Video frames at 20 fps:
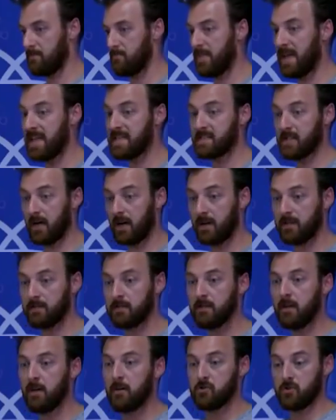based
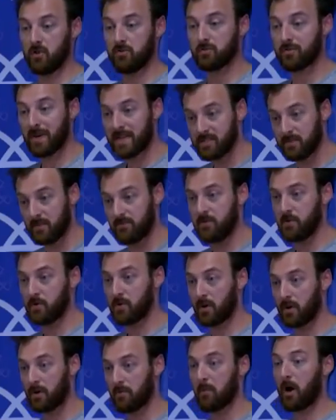on the rest of
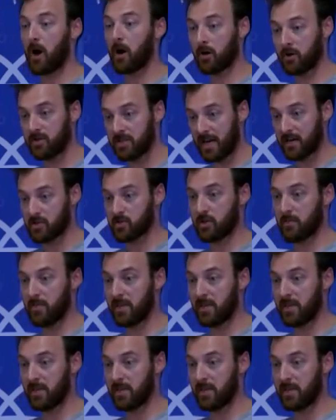your architecture.